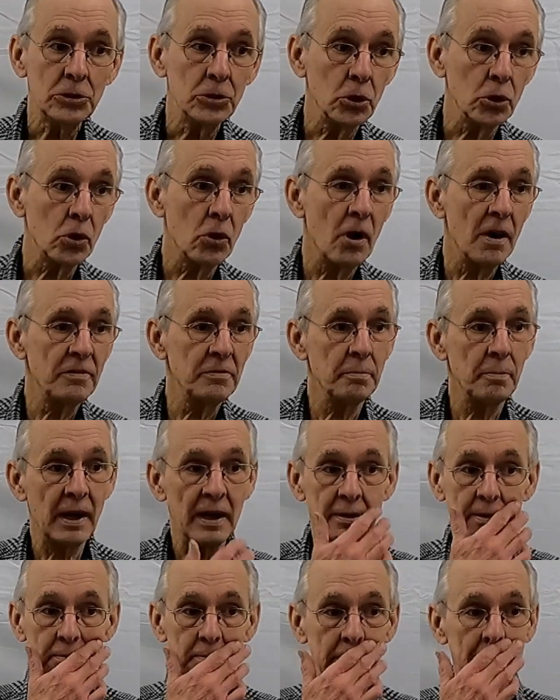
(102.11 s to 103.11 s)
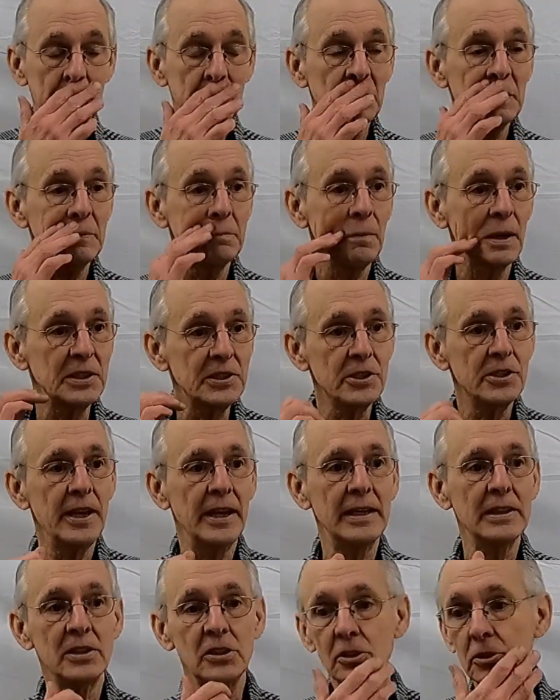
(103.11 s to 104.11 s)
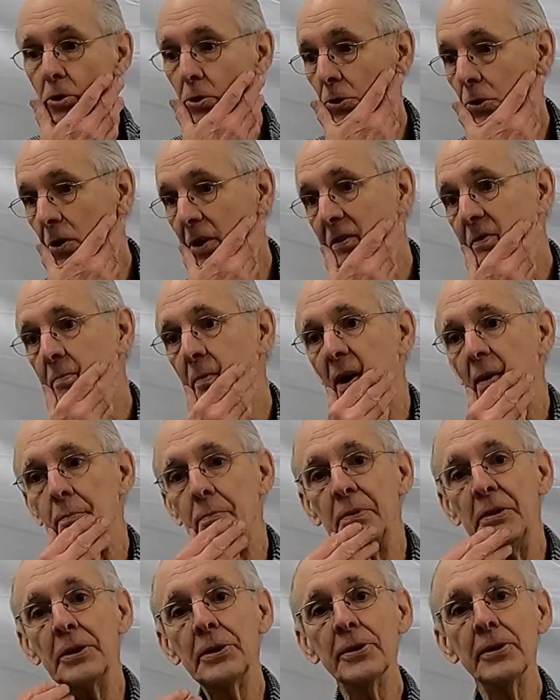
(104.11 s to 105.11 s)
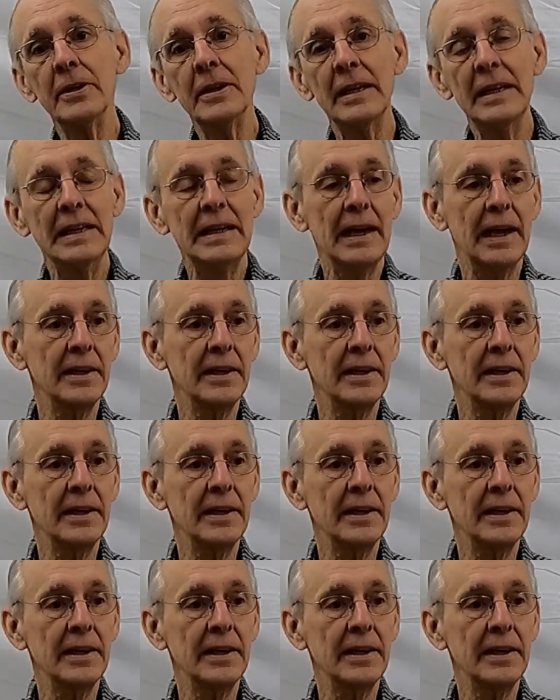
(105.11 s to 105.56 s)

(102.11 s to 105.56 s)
took off my mustache, took off my beard,